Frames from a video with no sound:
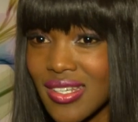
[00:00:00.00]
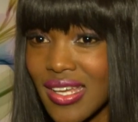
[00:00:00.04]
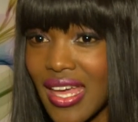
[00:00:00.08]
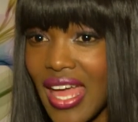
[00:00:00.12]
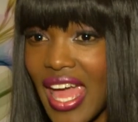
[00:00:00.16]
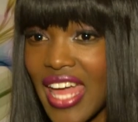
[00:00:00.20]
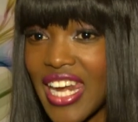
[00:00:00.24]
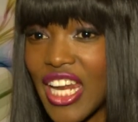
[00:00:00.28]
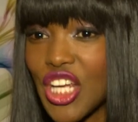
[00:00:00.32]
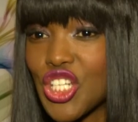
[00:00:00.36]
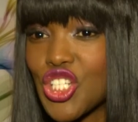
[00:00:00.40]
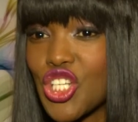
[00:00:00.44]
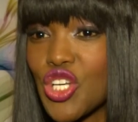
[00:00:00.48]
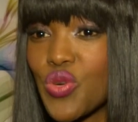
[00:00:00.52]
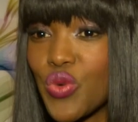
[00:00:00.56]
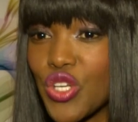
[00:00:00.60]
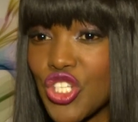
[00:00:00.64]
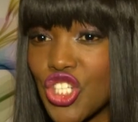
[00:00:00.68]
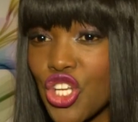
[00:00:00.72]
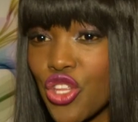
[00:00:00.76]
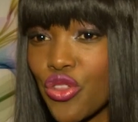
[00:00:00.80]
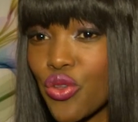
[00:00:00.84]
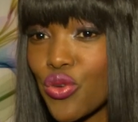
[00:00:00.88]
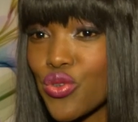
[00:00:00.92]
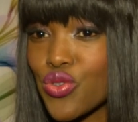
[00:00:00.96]
and actually
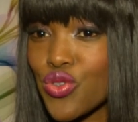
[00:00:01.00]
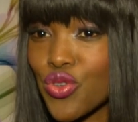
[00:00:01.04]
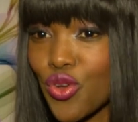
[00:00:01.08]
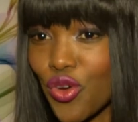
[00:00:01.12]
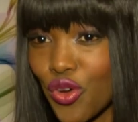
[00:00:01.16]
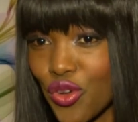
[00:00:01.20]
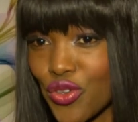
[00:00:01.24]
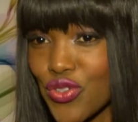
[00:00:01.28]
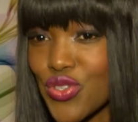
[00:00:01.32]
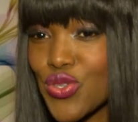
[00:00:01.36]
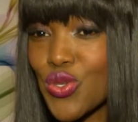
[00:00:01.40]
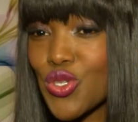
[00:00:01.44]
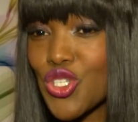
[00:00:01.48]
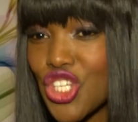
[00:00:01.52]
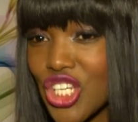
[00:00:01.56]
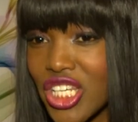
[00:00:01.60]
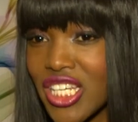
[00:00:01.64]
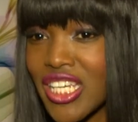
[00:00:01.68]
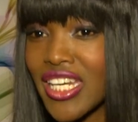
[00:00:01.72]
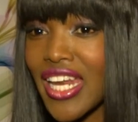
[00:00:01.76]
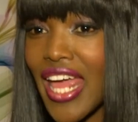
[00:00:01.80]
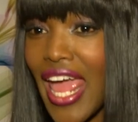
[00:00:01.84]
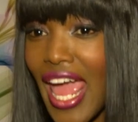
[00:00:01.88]
reaching those goals so she can